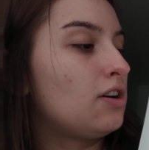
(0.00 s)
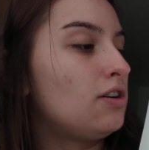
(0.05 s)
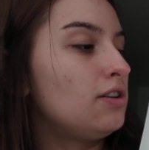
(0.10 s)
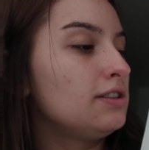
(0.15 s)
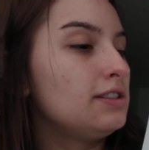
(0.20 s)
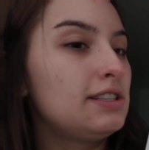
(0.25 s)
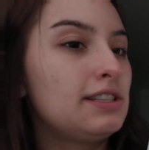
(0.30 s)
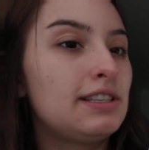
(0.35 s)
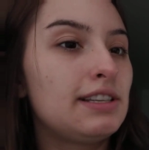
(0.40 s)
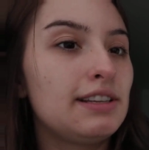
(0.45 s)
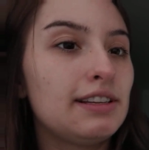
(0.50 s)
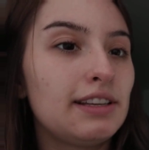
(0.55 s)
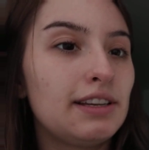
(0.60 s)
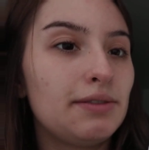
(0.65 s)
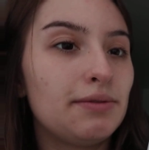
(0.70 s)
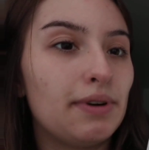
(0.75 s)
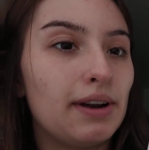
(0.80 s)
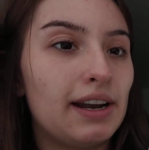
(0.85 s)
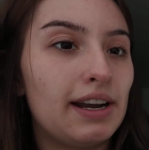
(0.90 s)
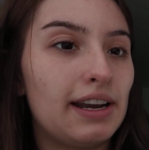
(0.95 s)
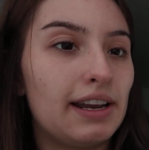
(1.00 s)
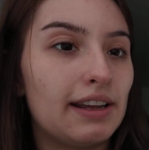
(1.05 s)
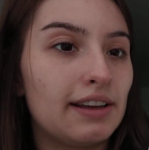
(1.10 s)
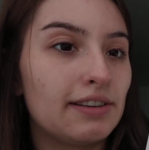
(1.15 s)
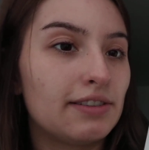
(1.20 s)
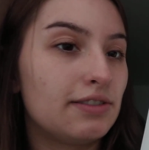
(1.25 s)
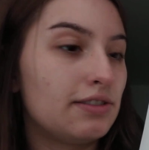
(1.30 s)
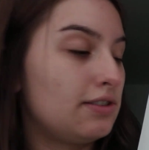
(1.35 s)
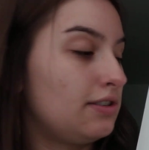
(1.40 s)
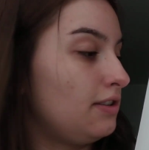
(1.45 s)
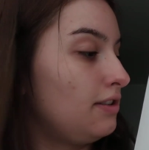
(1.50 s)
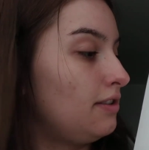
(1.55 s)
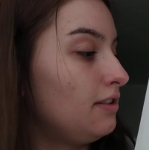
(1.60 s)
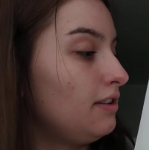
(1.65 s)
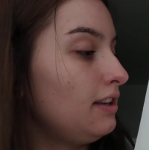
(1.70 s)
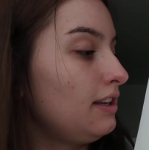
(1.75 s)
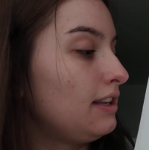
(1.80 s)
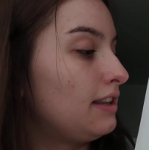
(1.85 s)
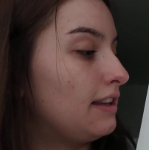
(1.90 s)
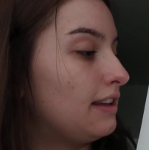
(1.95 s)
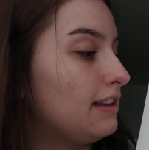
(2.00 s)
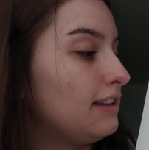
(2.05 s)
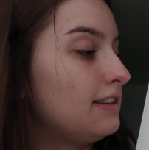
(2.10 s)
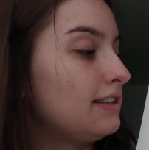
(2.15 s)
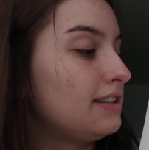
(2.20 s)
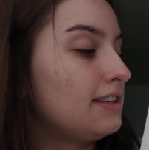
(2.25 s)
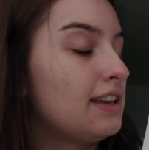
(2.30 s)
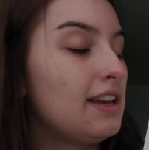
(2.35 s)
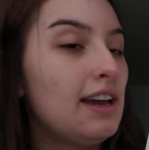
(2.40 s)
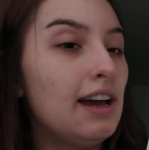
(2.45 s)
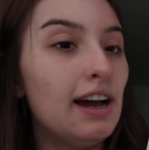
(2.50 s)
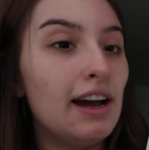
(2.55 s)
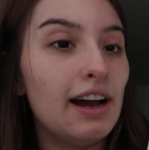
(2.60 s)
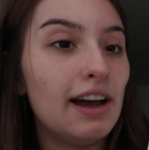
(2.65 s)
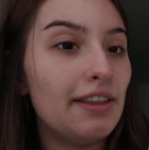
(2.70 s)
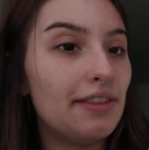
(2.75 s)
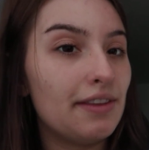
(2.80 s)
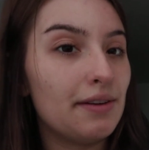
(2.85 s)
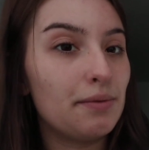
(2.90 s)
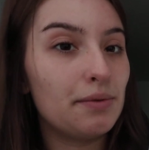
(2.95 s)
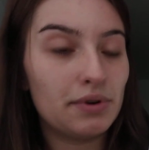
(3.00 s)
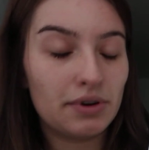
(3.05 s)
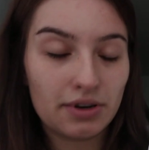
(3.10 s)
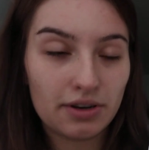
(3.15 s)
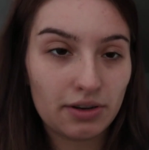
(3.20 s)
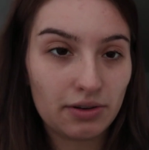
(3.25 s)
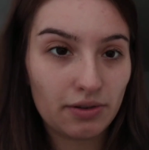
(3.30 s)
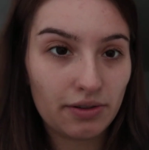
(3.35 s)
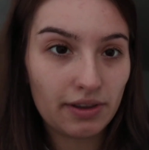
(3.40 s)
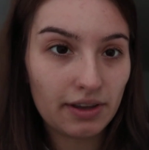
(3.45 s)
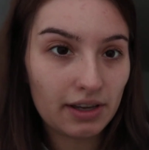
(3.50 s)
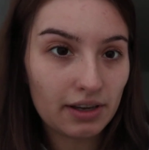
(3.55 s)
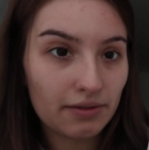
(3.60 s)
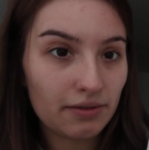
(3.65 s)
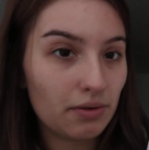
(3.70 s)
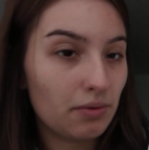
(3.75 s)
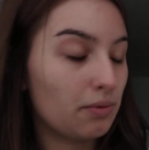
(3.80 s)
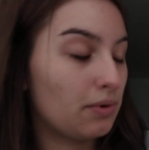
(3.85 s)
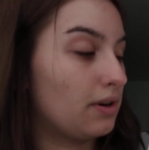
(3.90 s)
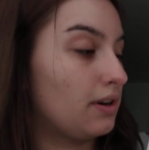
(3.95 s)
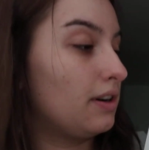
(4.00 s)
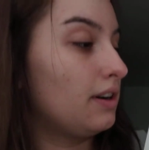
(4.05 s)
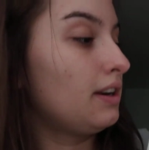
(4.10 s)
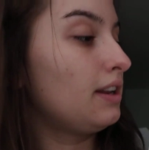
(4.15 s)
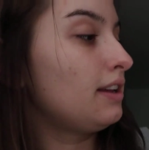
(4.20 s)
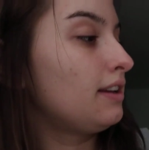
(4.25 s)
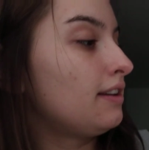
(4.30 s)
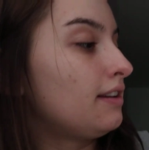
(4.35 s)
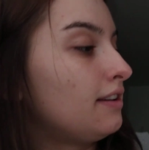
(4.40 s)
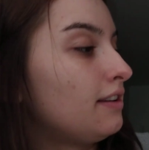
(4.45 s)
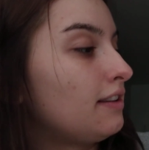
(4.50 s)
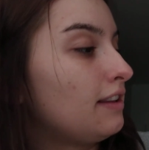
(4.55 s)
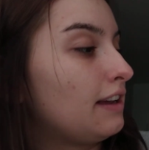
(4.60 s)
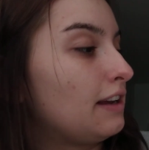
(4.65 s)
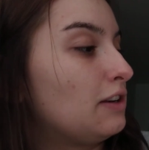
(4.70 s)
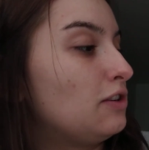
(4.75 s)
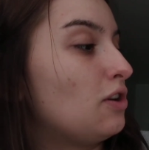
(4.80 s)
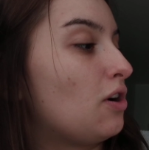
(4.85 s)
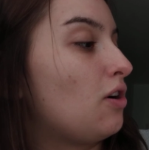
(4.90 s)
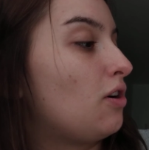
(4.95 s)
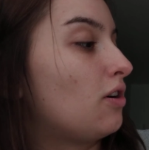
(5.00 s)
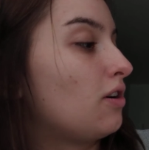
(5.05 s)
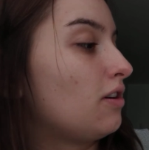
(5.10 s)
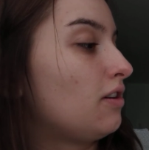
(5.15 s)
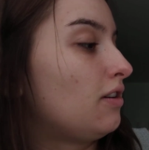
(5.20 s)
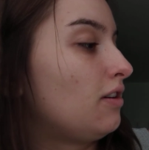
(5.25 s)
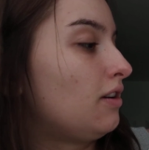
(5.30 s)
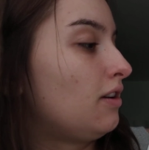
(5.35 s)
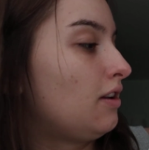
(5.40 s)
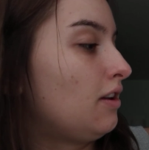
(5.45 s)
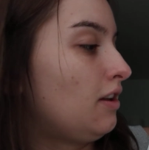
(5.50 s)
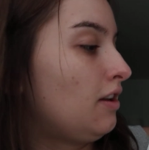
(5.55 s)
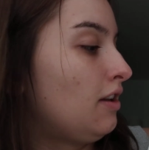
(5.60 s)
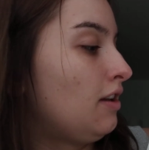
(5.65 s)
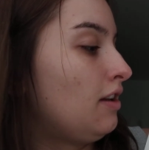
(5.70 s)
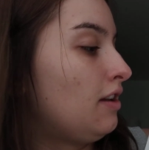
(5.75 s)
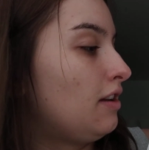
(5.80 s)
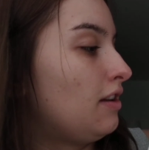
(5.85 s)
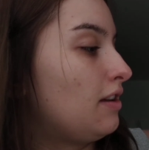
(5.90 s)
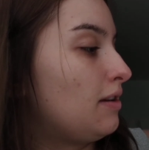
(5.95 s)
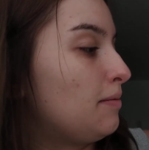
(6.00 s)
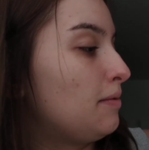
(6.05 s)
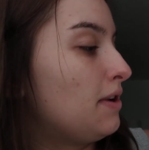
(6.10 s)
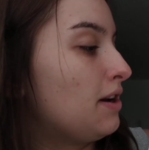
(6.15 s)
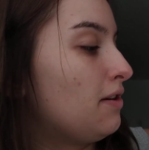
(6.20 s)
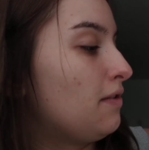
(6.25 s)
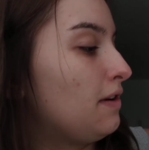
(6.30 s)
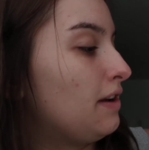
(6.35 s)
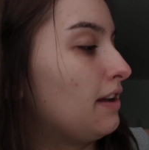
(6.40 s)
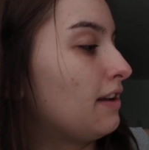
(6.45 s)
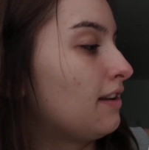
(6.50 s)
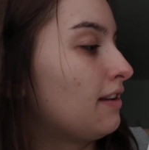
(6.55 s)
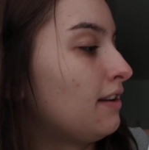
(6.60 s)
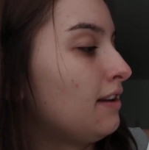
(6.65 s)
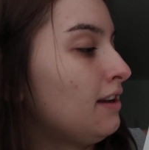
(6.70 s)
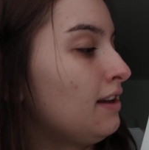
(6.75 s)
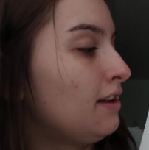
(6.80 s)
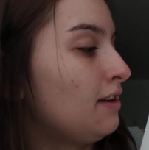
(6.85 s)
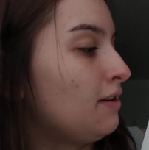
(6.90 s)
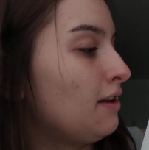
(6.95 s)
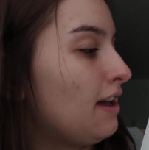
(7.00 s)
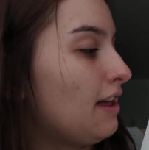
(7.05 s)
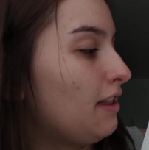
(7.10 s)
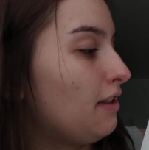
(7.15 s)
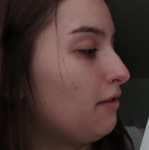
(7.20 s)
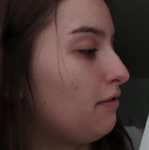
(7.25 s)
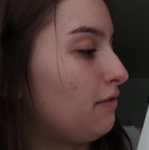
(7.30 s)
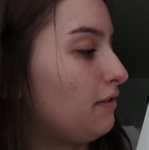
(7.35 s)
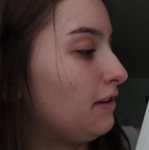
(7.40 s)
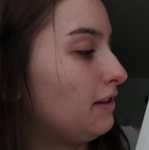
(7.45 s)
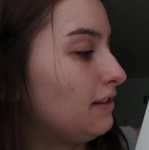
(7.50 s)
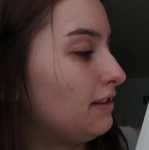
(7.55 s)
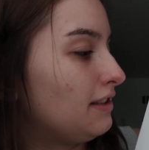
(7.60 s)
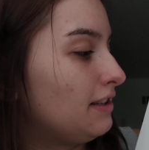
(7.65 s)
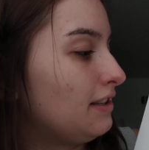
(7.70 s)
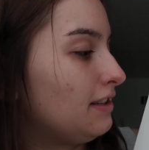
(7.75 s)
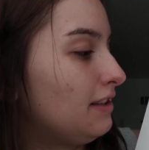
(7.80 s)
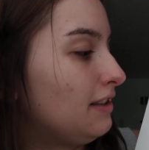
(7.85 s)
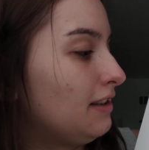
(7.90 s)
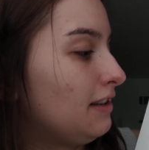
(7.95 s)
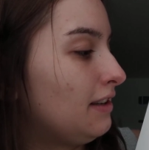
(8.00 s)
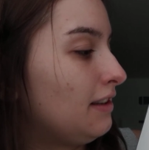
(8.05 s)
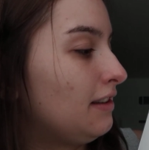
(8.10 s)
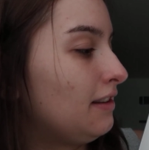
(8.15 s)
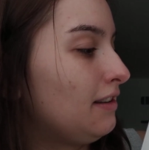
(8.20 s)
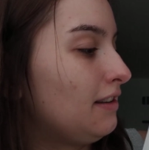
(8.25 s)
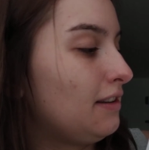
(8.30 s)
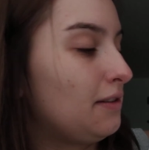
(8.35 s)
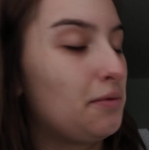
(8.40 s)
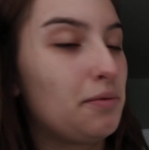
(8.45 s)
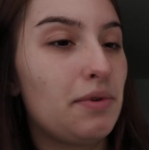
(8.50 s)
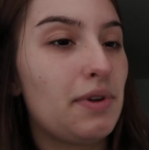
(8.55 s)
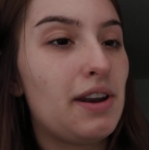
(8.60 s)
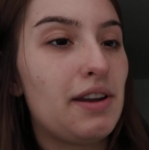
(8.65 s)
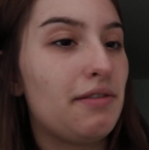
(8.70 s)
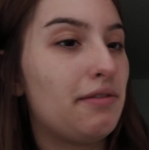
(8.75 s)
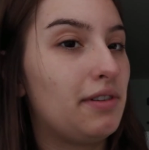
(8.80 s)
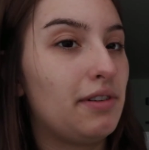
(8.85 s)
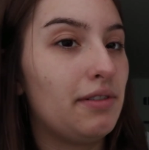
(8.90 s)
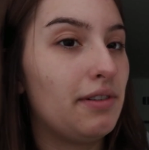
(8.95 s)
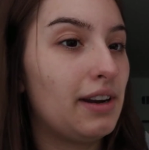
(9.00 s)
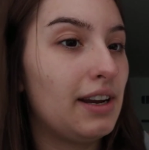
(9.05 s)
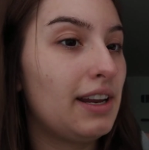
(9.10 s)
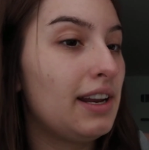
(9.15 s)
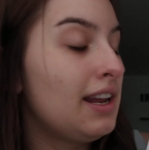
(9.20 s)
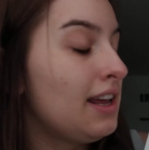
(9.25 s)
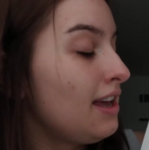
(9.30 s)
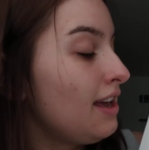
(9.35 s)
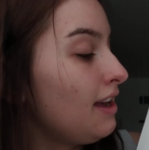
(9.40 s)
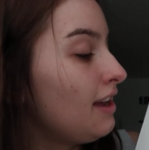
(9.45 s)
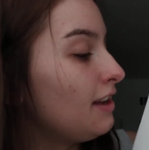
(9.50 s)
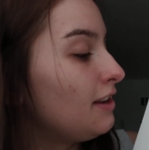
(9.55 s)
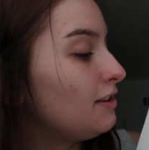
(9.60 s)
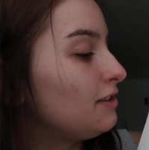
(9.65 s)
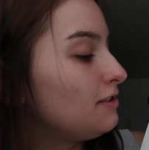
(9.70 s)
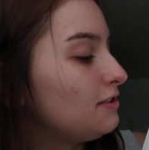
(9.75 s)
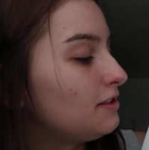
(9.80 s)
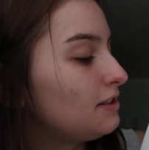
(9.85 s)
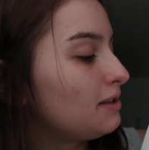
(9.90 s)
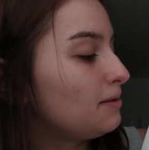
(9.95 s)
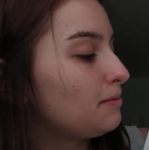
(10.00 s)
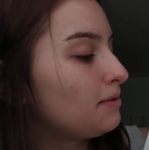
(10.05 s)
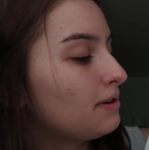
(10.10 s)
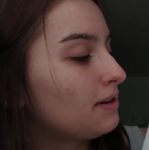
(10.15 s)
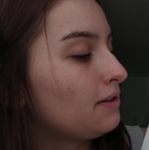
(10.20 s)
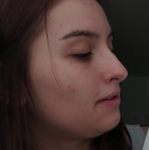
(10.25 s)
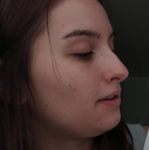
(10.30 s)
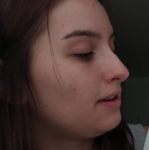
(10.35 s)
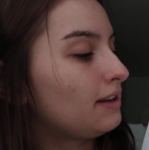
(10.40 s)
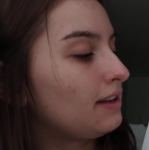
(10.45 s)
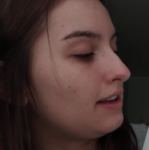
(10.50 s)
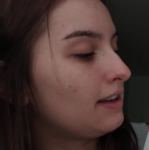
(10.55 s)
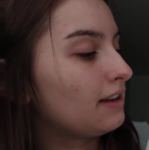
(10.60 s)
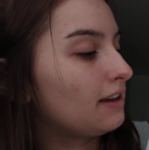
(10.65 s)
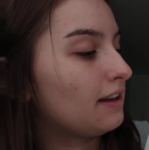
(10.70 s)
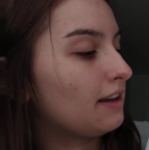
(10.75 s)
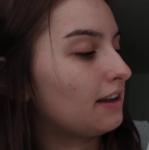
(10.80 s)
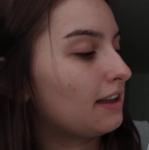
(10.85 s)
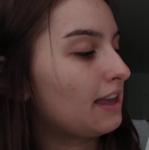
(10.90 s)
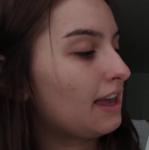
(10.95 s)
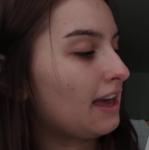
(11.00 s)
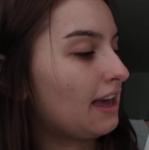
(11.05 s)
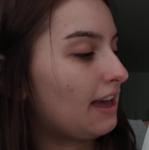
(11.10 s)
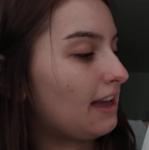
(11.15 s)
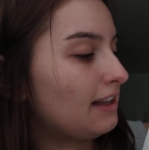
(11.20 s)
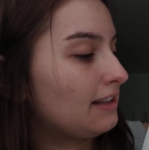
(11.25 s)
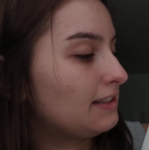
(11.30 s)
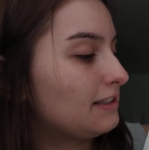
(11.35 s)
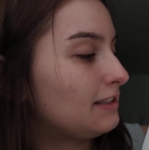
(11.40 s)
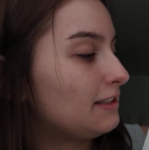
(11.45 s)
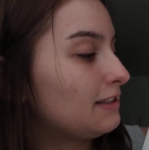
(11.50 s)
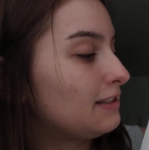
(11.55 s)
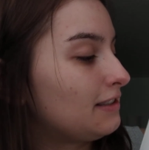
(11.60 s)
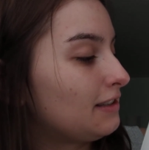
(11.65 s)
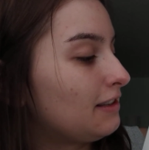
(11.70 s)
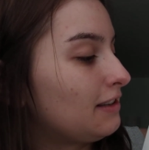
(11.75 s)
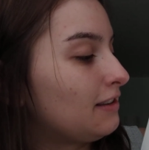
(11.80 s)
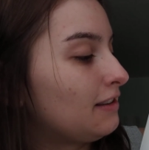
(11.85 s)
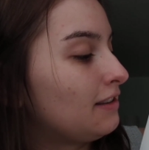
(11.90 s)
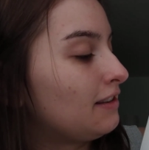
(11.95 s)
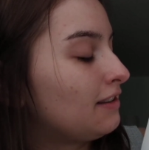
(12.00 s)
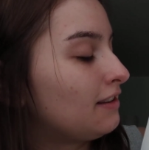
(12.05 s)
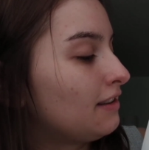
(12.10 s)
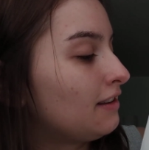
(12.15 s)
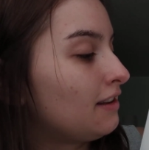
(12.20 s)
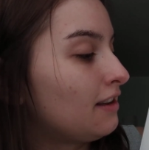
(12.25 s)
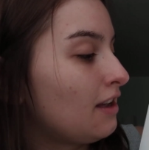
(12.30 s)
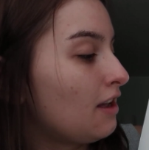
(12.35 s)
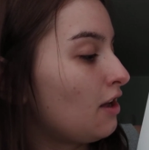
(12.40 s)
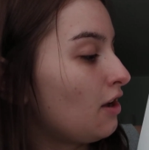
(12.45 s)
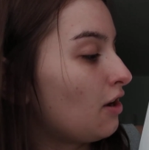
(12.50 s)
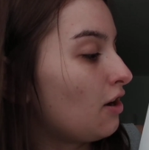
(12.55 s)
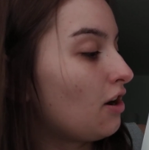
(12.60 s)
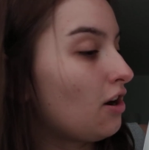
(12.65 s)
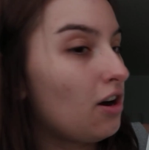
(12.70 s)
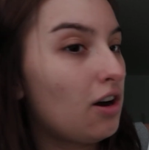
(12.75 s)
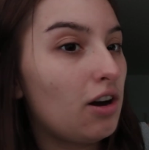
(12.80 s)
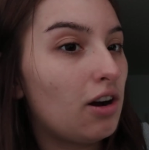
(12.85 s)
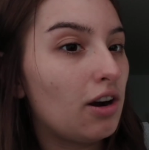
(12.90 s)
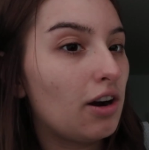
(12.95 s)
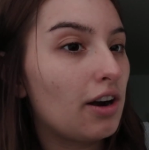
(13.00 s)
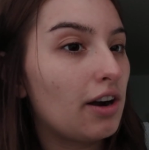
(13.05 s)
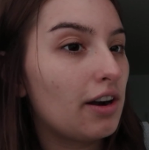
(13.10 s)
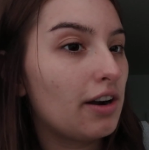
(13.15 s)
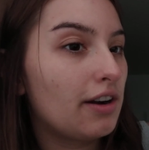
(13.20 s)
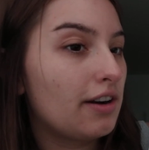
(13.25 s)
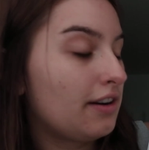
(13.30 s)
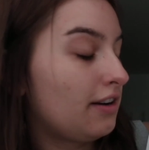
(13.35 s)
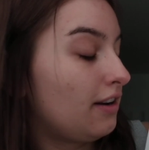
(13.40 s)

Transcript: constantly writing. So you go like this, and then when you think of a word, like dog, keep going, elephant, like whatever, right? And just keep going, cats, car,